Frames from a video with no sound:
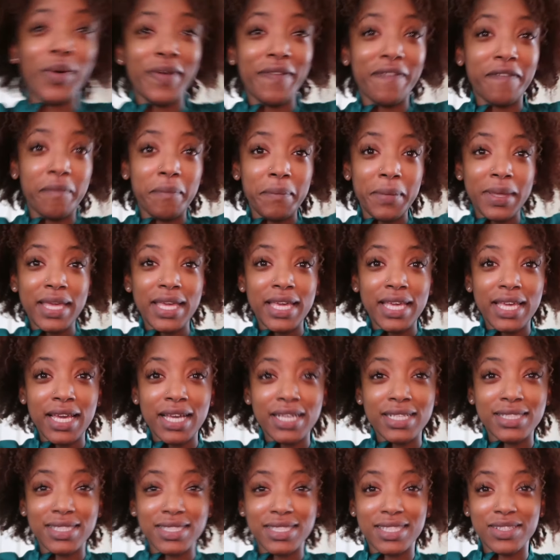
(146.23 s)
with me
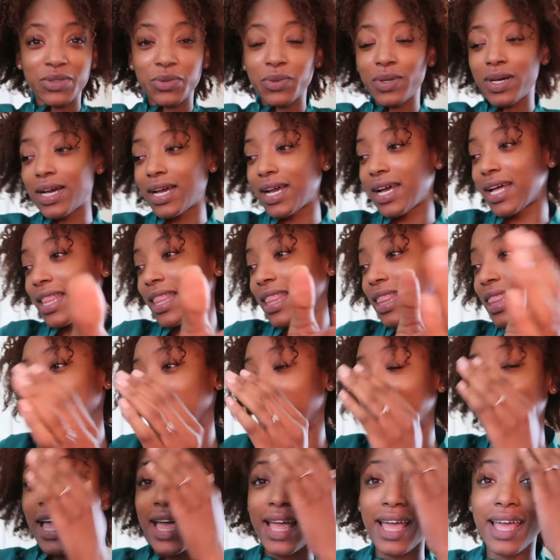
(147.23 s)
to
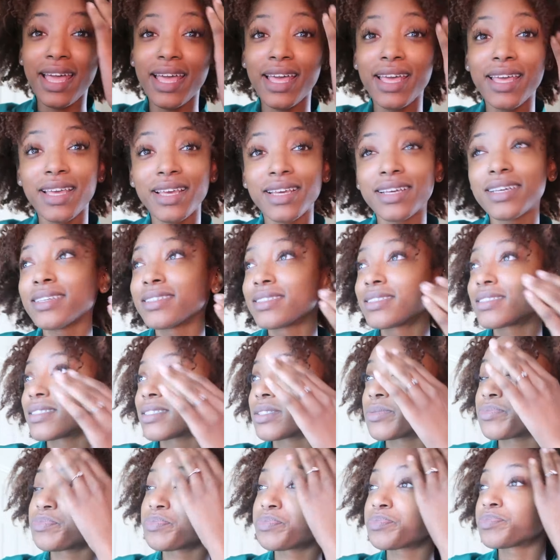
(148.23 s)

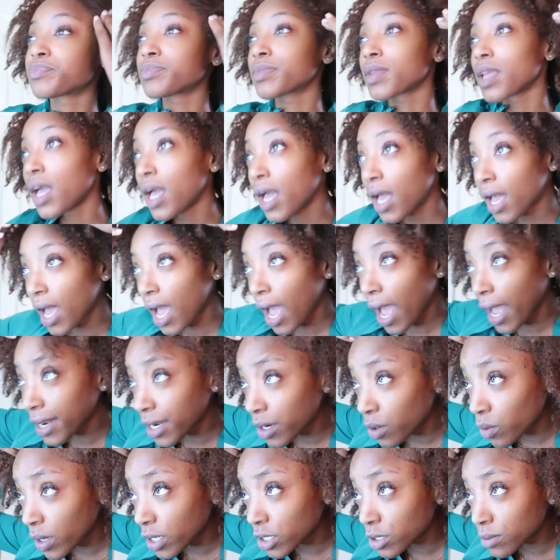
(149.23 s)
class. I need
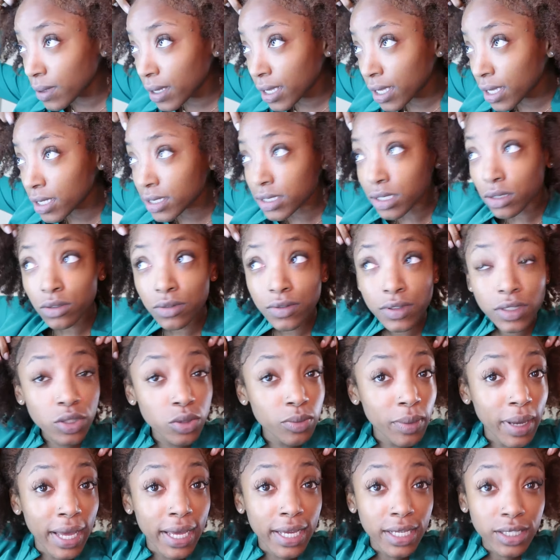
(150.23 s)
to wash my hands. I was gonna do
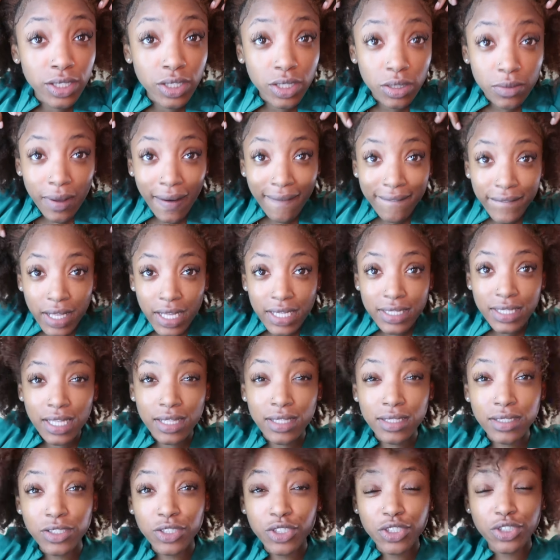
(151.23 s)
my edges, but I feel like they
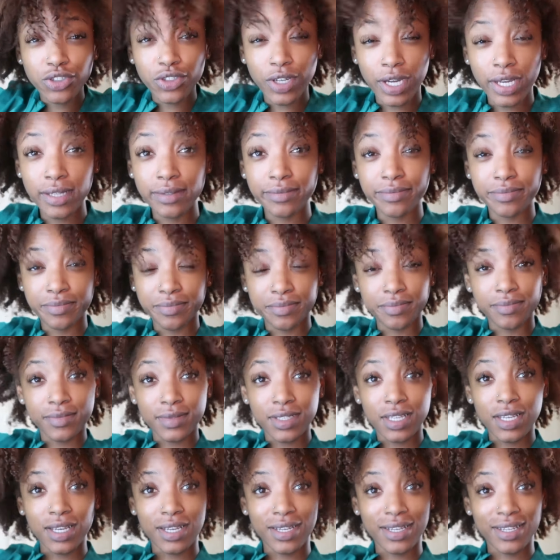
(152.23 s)
look straight.
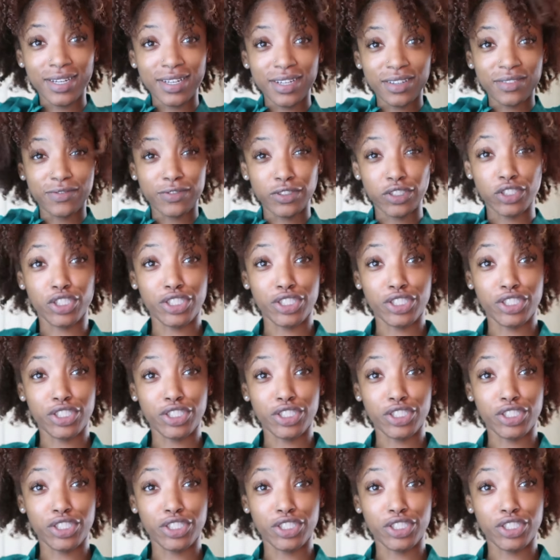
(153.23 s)
Good enough for